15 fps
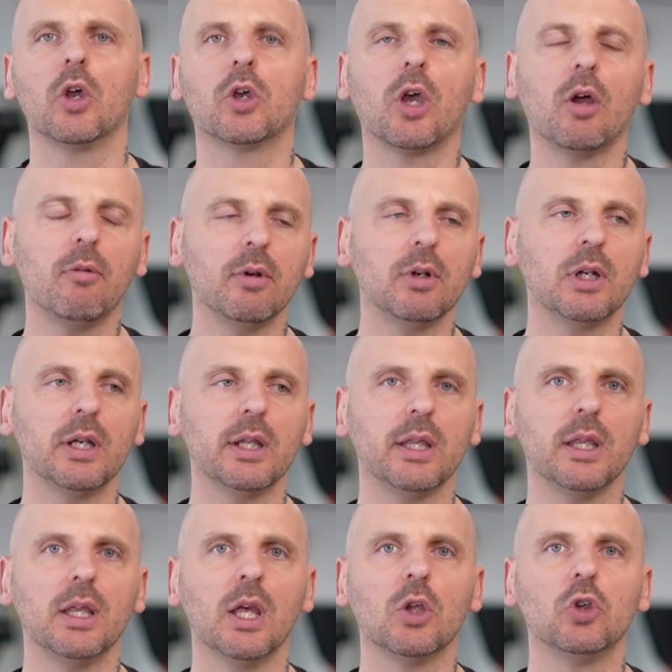
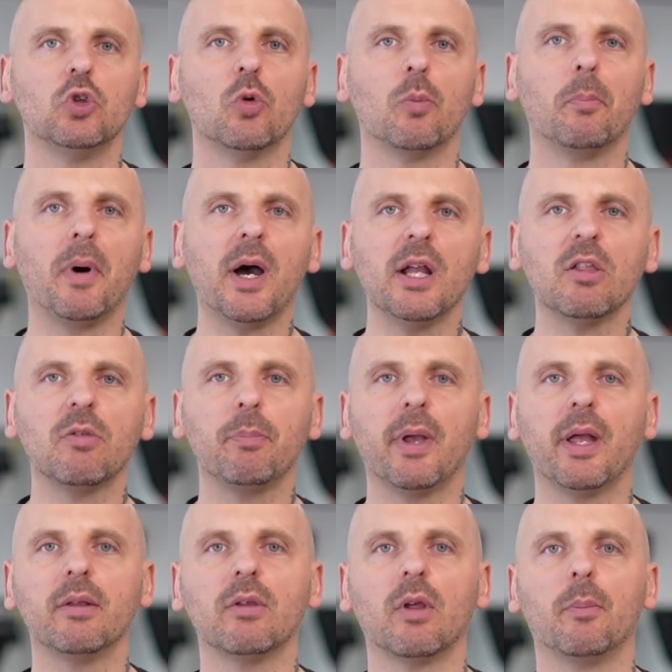Currently, you might
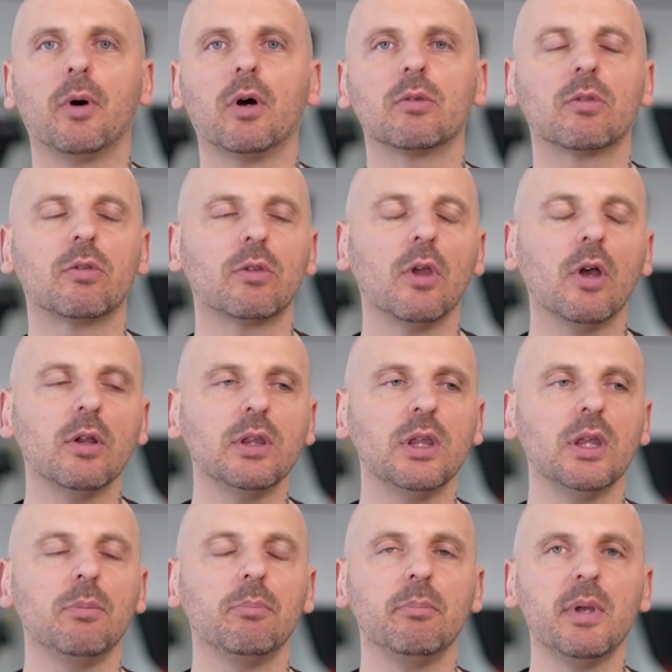spend about
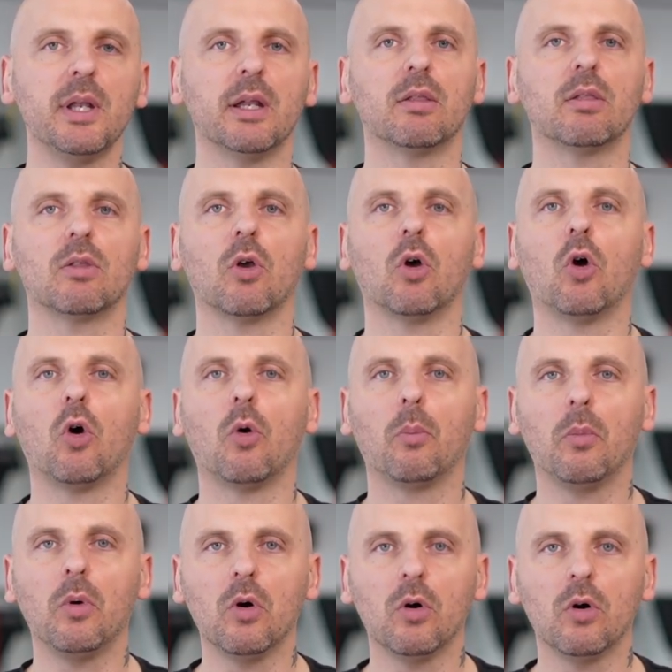30 minutes or
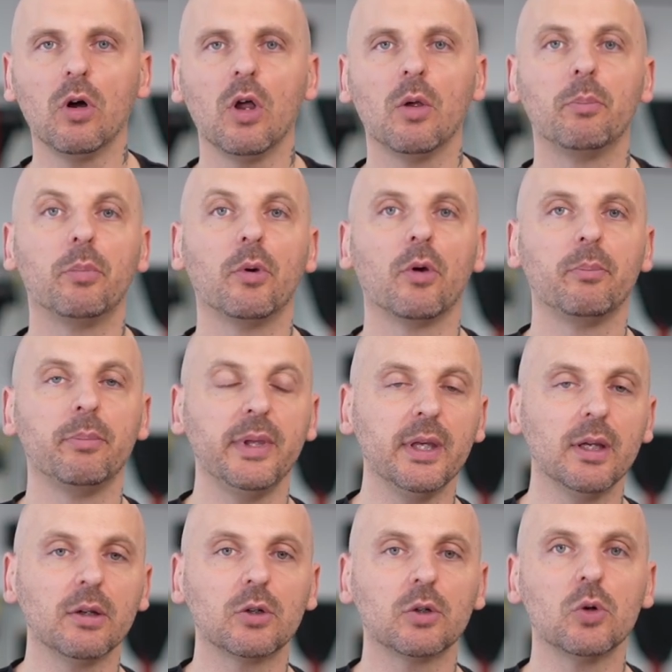more per
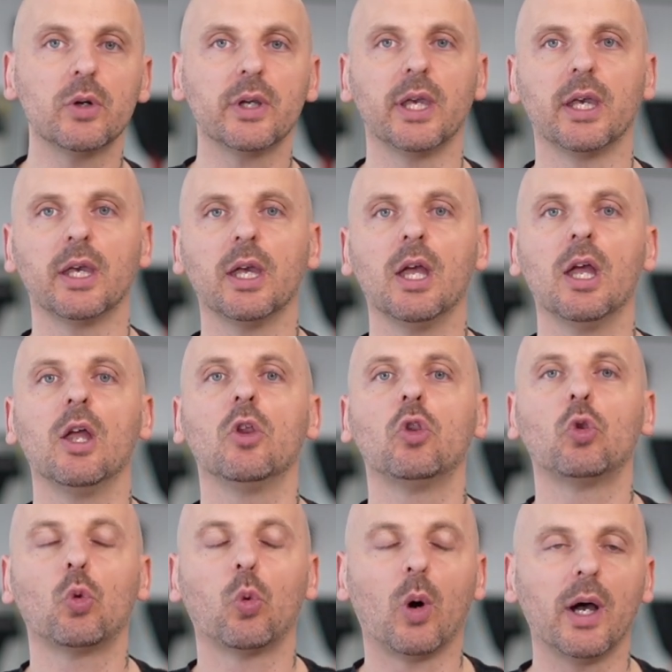meal cooking
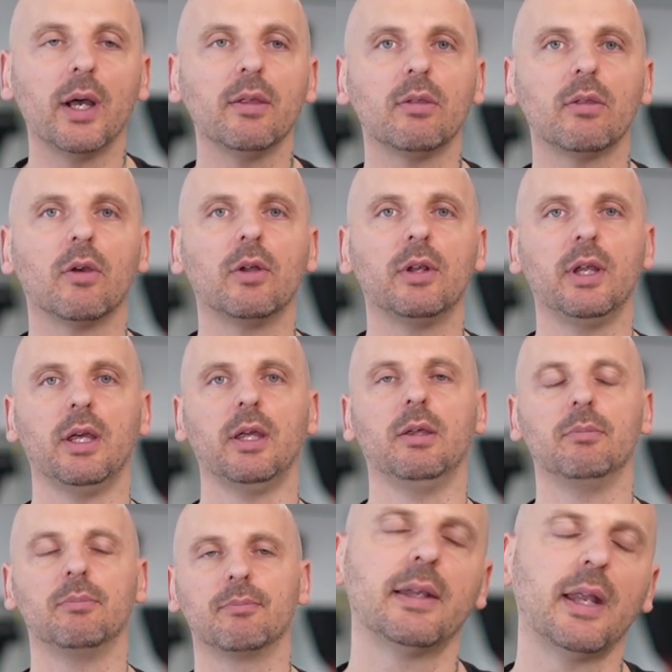twice a day.
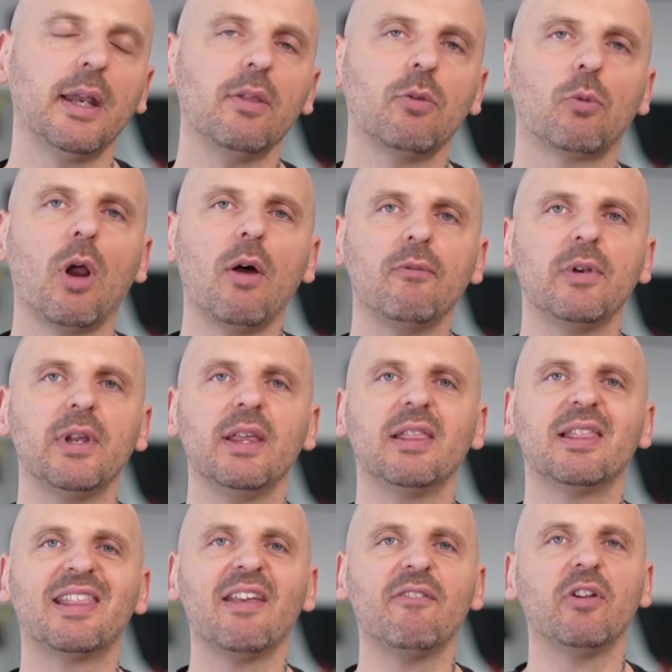That is roughly
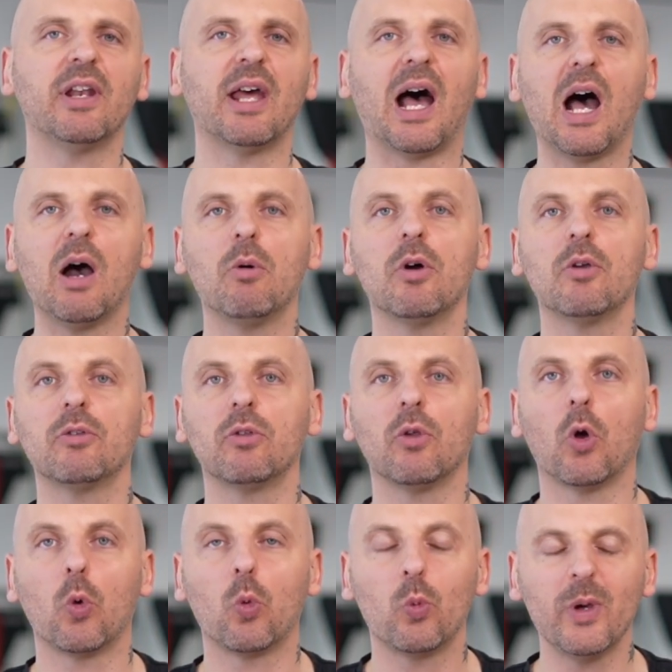7 hours
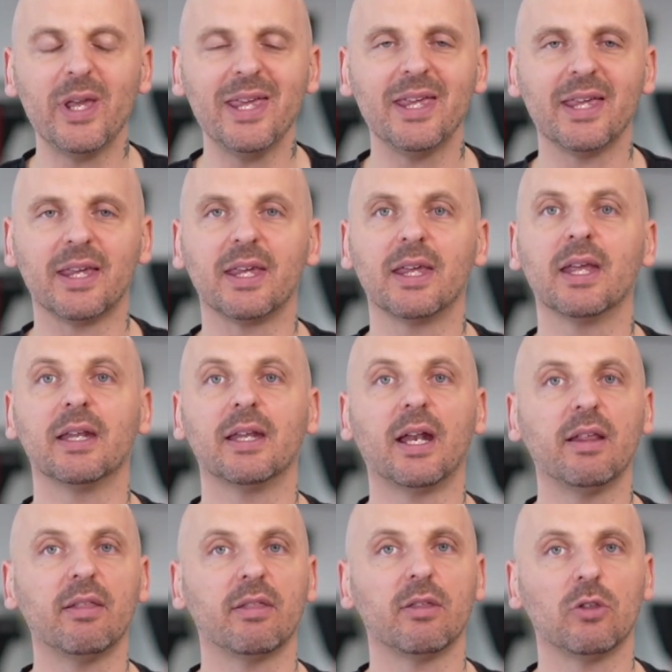a week. That
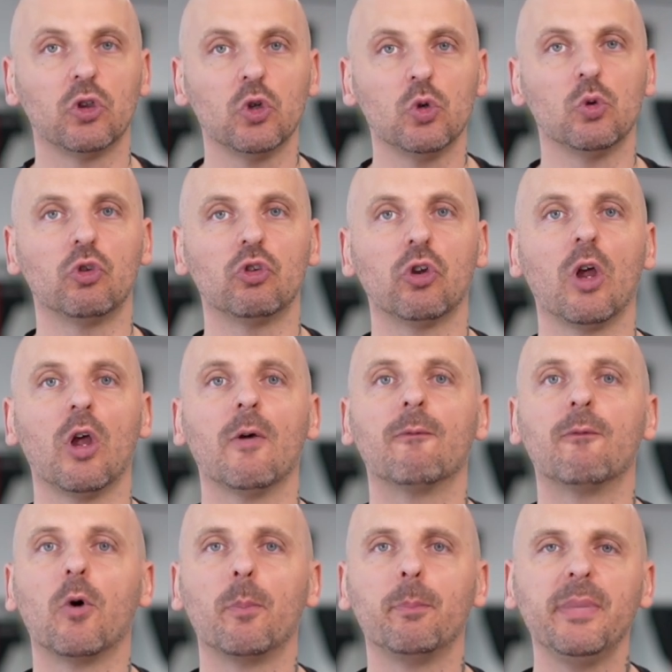is huge
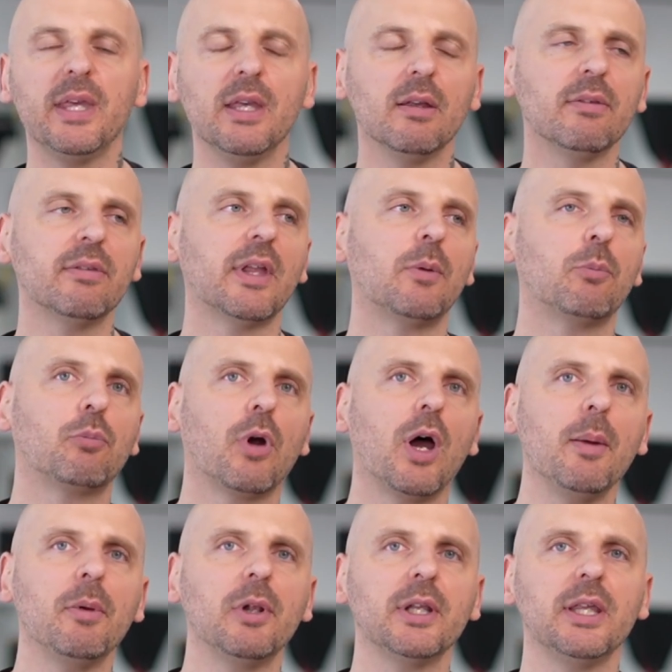for meals that
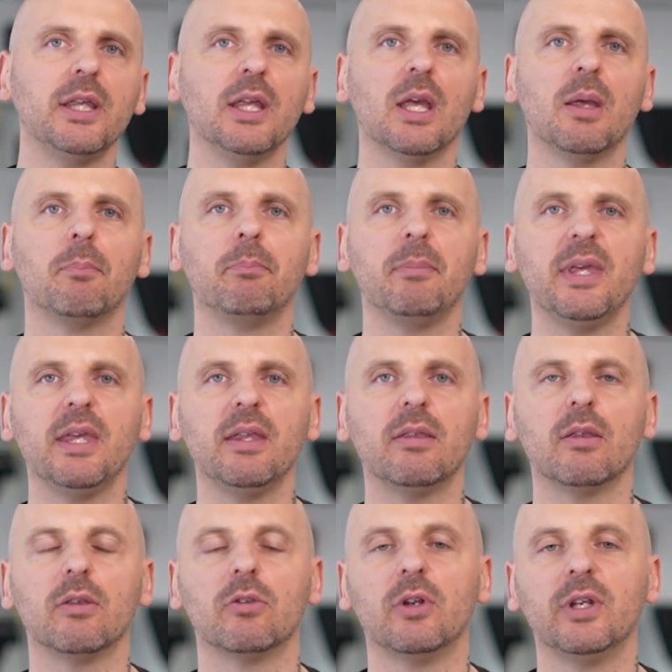primarily
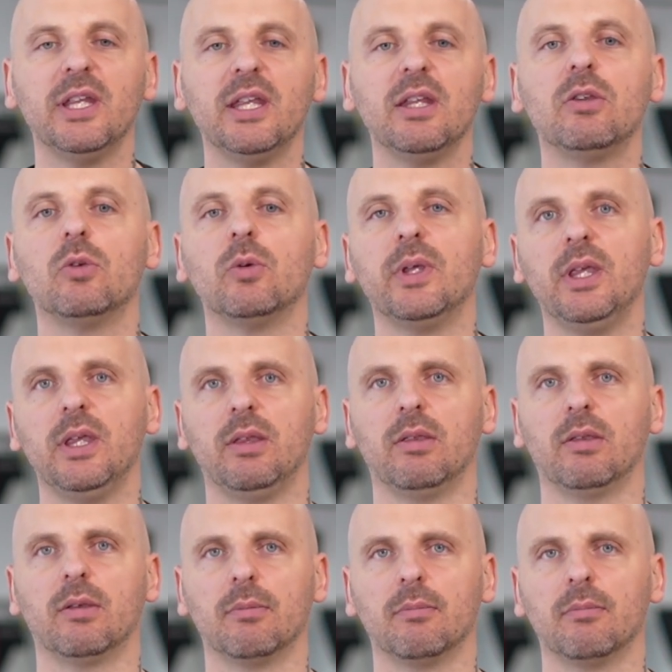meet the need to eat.